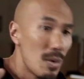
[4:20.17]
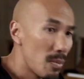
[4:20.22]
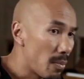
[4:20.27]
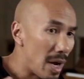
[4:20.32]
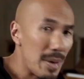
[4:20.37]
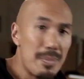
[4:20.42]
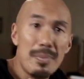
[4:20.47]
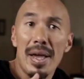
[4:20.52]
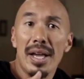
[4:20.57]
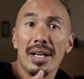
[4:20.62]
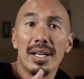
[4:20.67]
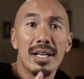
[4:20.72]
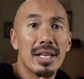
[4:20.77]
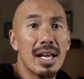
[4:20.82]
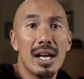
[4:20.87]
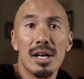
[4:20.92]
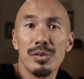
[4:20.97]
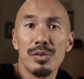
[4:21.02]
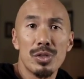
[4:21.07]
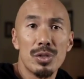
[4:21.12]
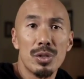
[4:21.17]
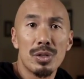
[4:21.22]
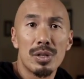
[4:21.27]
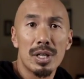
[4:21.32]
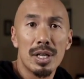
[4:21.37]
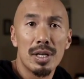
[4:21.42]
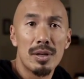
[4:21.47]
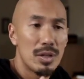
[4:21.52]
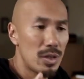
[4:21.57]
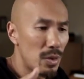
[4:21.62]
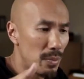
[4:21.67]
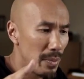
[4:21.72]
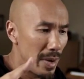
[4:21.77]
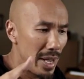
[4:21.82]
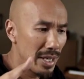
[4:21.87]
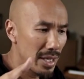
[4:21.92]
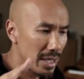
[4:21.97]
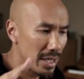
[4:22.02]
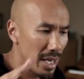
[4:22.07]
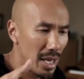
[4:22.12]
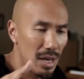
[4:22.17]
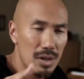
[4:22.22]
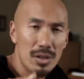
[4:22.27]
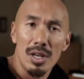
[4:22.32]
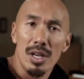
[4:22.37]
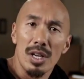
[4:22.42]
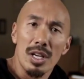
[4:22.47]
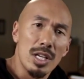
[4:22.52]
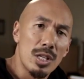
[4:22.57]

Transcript: My bank account's your bank account.